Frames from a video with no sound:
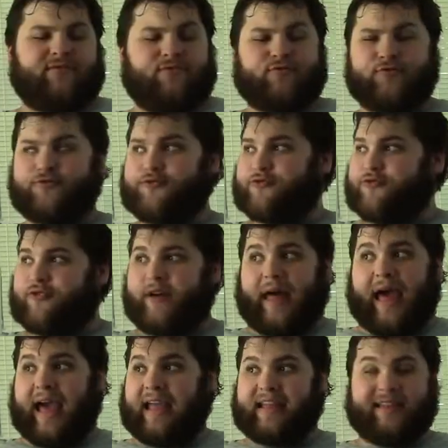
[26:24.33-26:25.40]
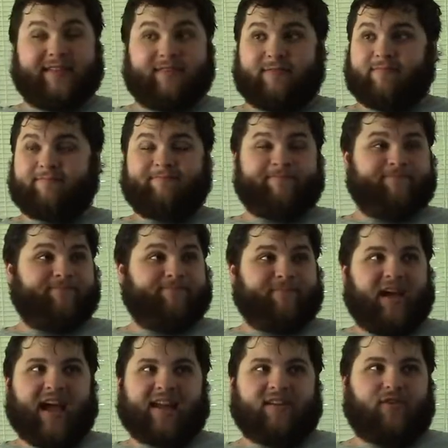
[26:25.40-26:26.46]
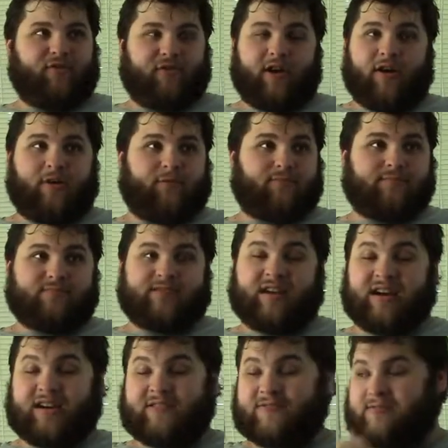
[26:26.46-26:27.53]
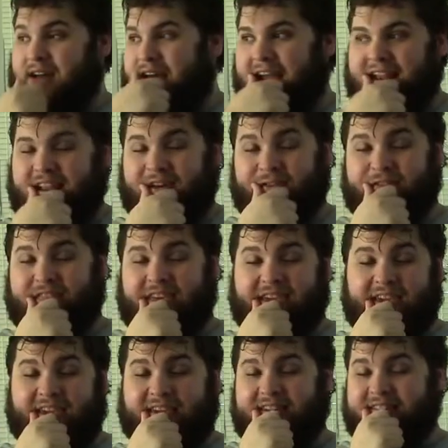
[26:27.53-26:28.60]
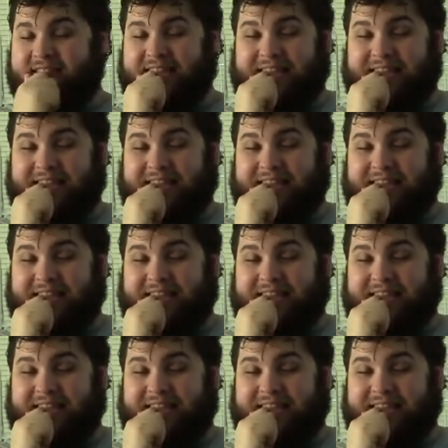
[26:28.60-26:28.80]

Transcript: "Ooh, I mm, I don't know. No, I don't think